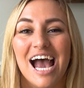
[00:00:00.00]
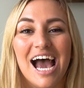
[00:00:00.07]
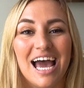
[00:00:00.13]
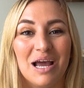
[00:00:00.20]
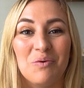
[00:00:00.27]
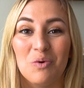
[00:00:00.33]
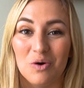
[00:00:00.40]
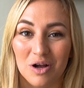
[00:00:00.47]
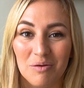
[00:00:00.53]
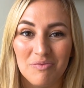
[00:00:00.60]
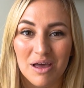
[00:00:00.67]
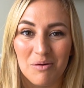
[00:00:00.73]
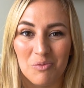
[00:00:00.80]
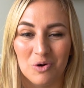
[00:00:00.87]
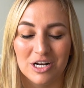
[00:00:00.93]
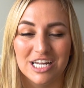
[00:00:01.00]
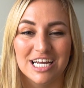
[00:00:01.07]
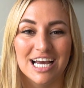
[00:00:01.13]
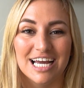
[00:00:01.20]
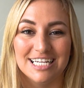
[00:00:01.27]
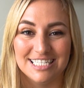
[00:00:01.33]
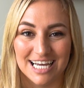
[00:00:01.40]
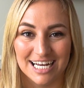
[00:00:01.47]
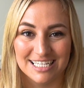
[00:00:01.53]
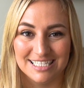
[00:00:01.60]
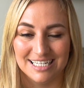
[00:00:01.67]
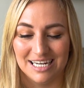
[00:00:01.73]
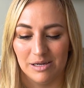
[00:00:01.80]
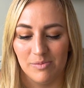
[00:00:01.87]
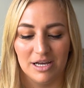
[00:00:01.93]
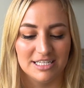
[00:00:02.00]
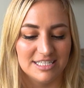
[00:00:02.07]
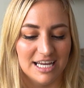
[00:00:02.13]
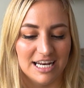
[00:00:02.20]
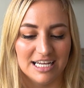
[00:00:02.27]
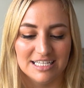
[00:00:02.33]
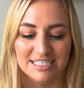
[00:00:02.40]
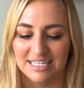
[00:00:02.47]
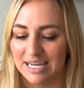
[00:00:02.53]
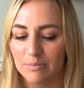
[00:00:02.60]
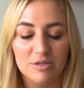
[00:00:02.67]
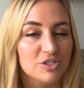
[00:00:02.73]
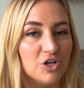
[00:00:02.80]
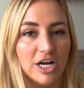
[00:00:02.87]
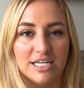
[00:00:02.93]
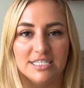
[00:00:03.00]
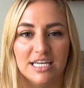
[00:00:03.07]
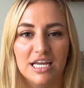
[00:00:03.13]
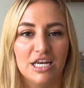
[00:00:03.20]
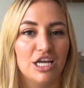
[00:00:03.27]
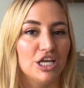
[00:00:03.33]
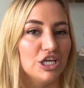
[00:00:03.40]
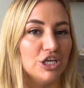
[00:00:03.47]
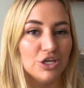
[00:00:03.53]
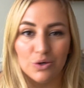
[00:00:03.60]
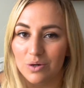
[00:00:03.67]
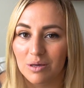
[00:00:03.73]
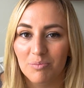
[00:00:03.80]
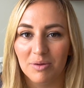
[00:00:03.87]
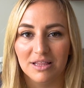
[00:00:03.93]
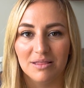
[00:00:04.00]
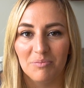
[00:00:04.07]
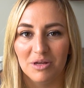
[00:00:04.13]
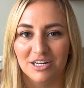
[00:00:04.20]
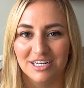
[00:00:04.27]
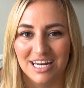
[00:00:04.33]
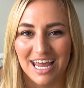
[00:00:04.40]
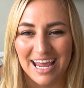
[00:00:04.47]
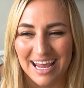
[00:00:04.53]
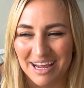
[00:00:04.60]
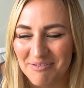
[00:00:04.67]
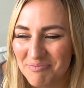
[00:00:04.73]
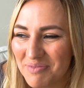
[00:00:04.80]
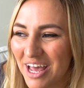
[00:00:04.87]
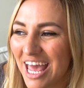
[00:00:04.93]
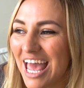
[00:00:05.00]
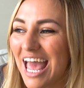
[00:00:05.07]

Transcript: I woke up that morning, I texted him, I said, his name is Grayson, you can pick the middle name.